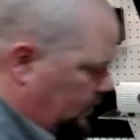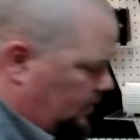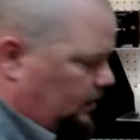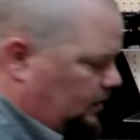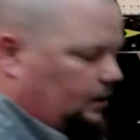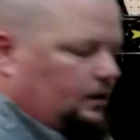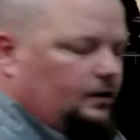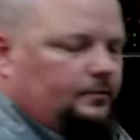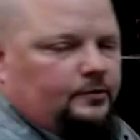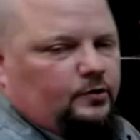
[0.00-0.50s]

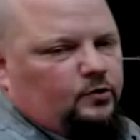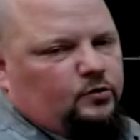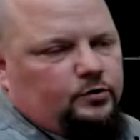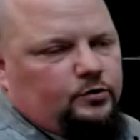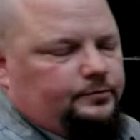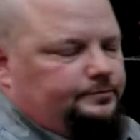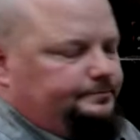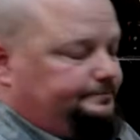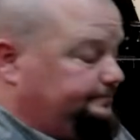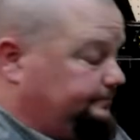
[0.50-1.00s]

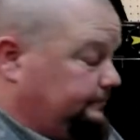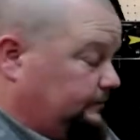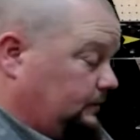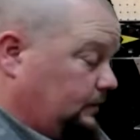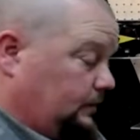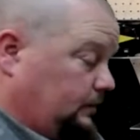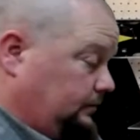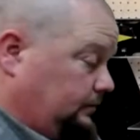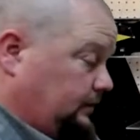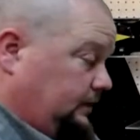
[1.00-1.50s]
or
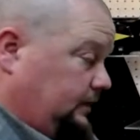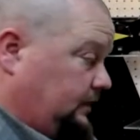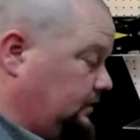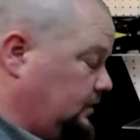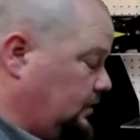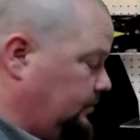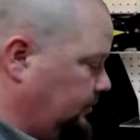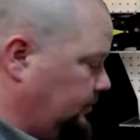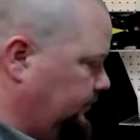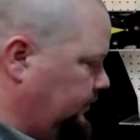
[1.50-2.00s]
any
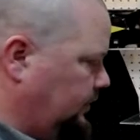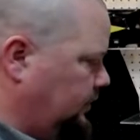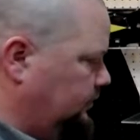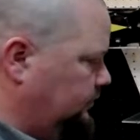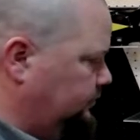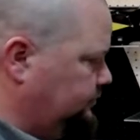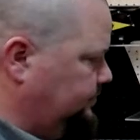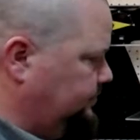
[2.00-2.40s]
number of colors.